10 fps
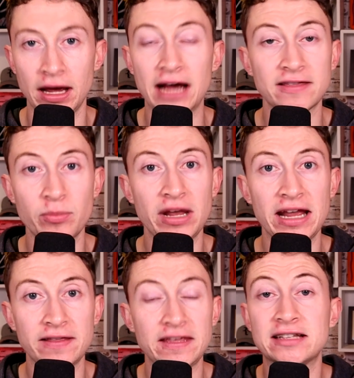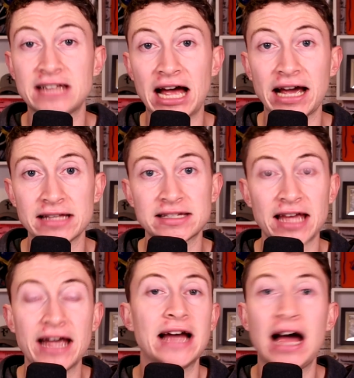At the minute, the attacking
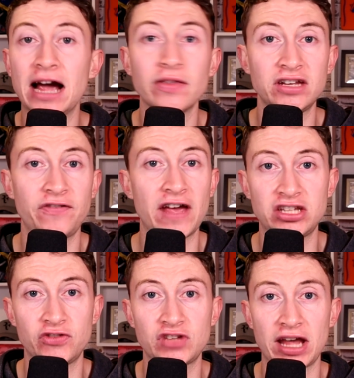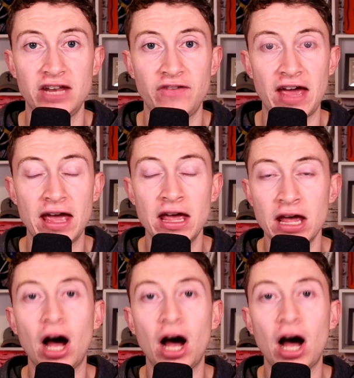side and the defensive side of it